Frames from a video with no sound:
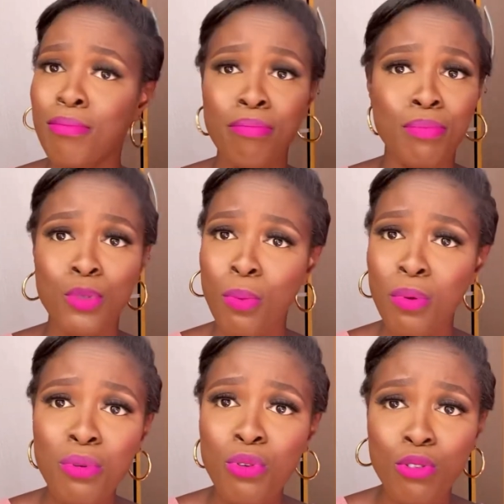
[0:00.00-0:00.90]
Some
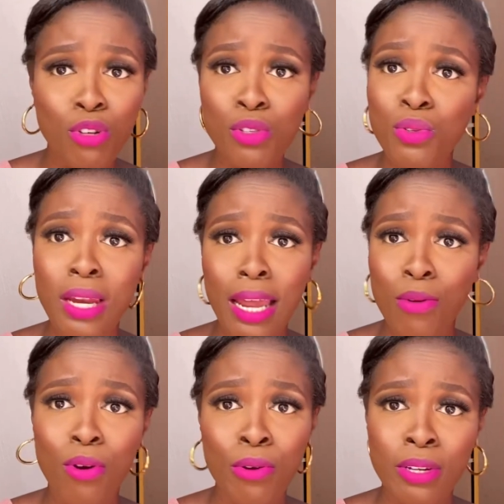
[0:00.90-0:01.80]
people don't like
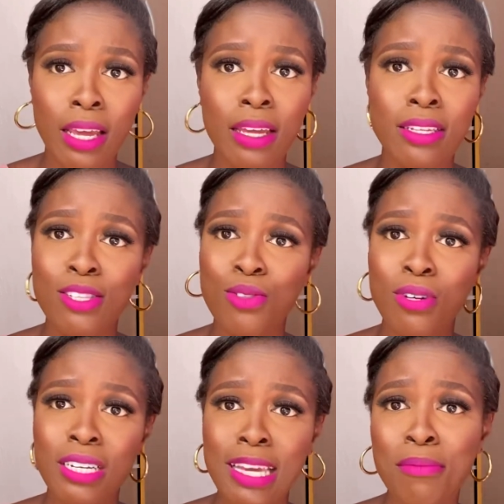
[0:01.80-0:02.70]
colored hair. This is not
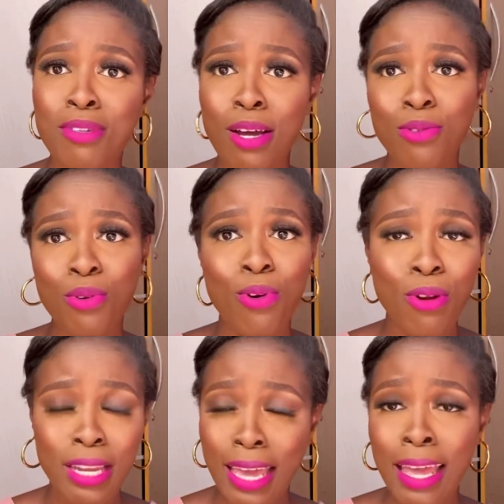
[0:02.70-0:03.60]
the time to now do
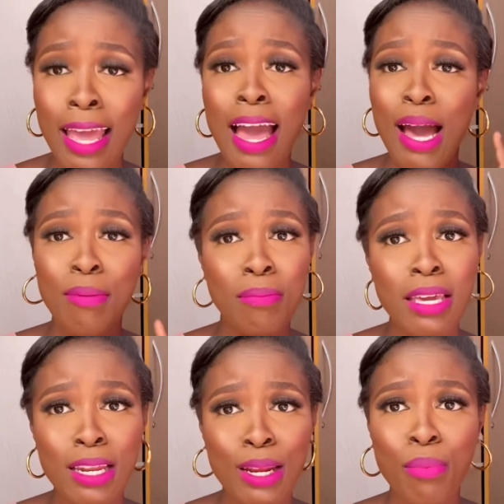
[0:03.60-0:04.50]
colored hair. I'll be
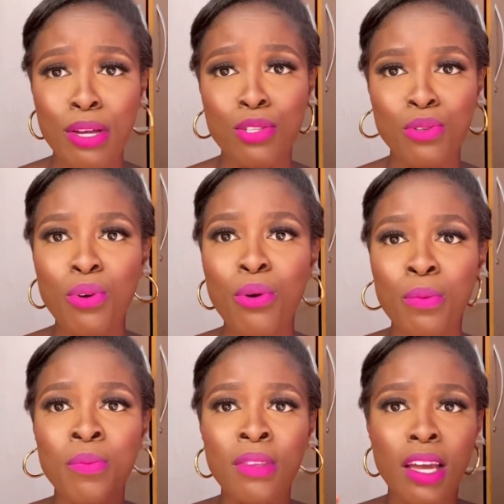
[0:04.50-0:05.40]
making a point. No,
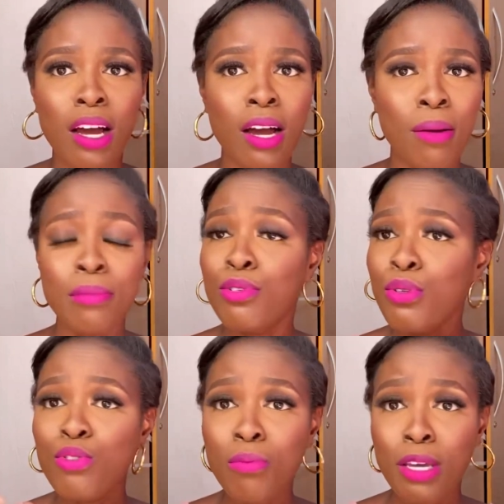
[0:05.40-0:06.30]
don't
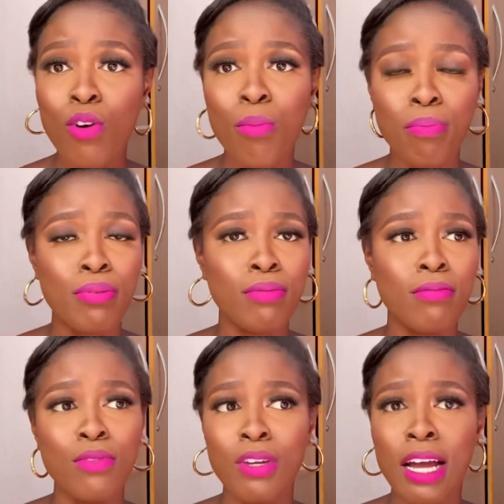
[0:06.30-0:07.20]
do makeup.
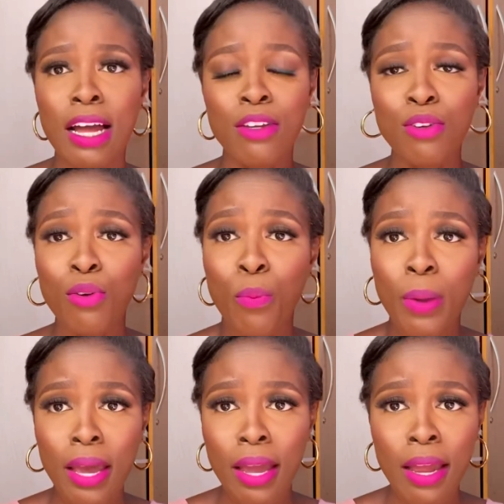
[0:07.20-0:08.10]
You can, you know,
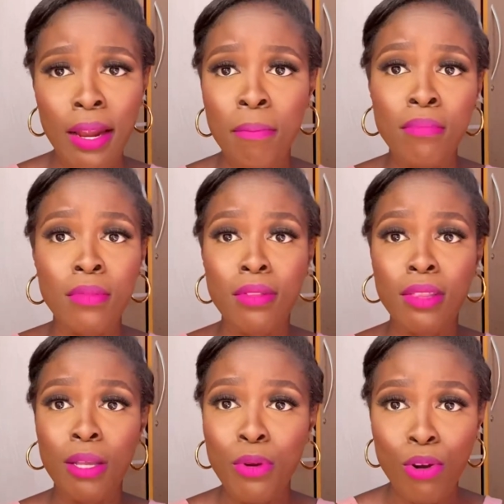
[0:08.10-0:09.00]
wear
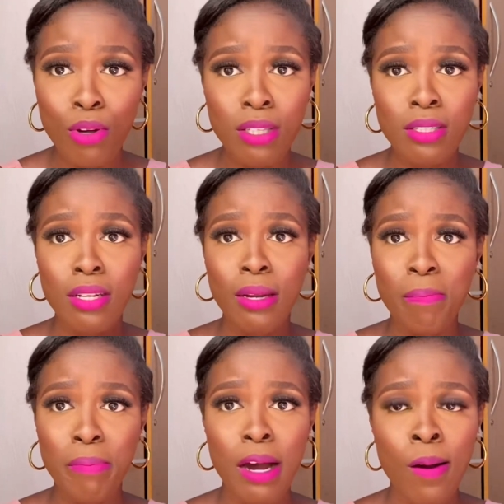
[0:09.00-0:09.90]
lip gloss,
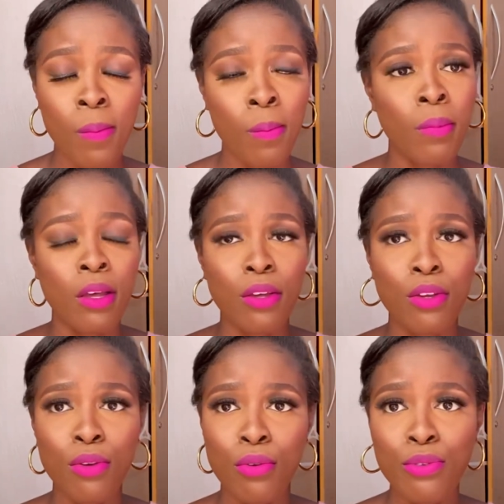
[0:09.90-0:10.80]
lip balm, you
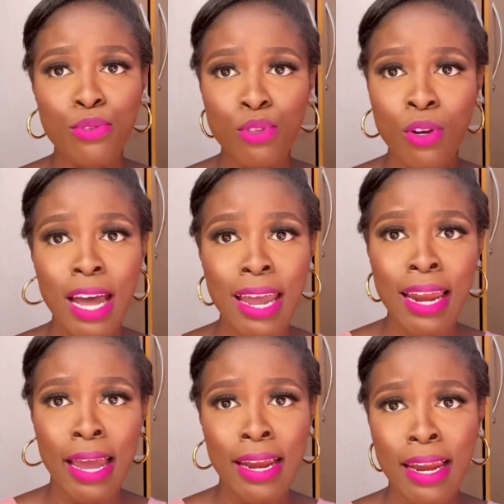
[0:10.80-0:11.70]
know, use your
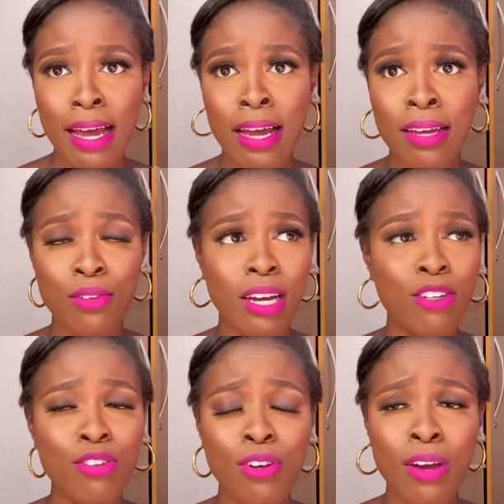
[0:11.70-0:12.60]
eyeliner. You can
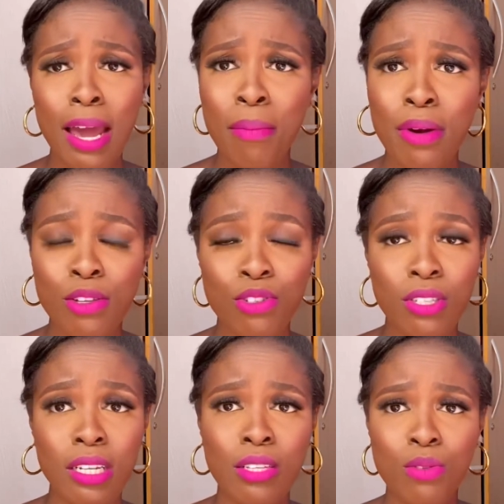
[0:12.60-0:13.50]
draw your eyebrows
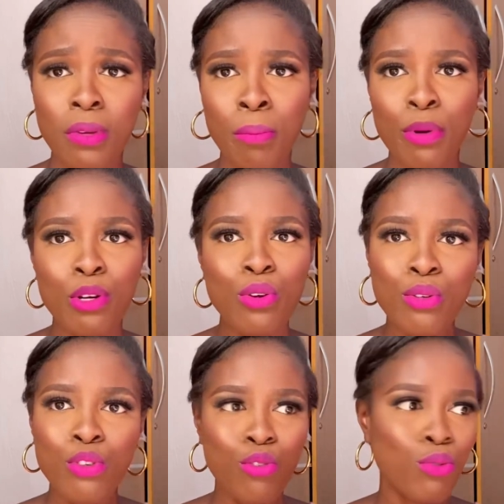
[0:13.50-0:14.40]
just a little bit, but
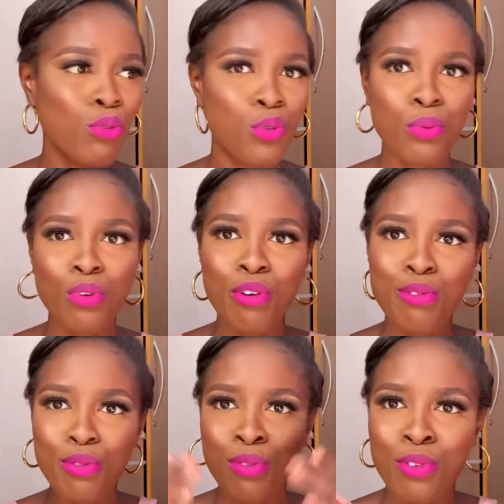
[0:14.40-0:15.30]
don't
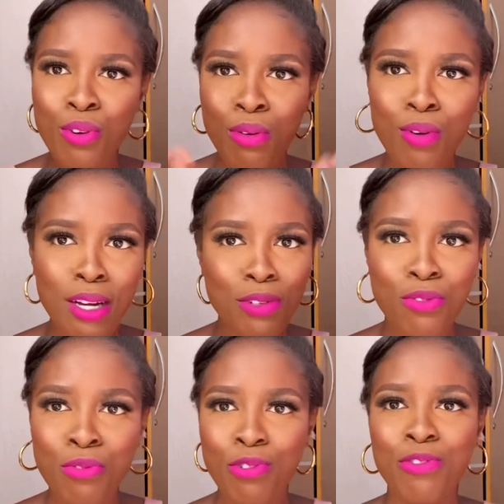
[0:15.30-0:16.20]
go and do
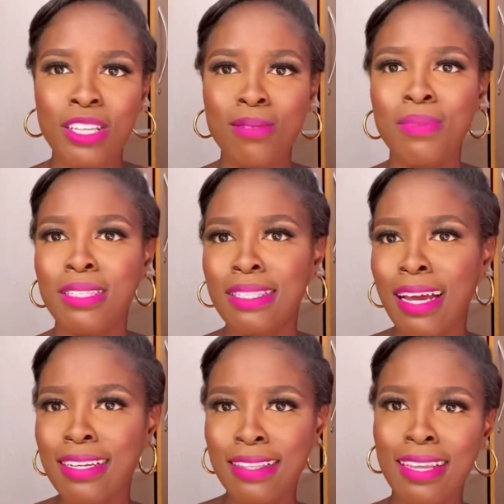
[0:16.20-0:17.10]
full face beats
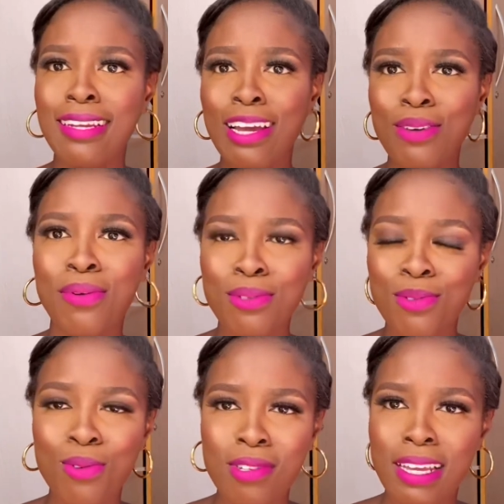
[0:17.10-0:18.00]
and think that you want to
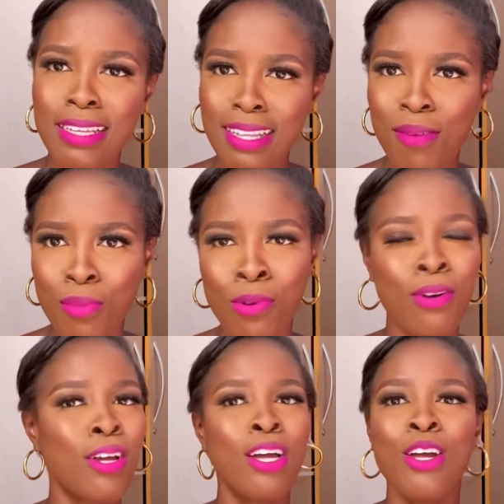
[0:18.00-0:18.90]
go to the exam more.
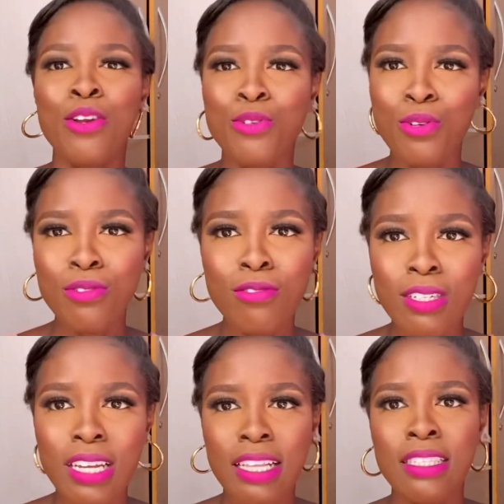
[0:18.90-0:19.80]
Don't do that.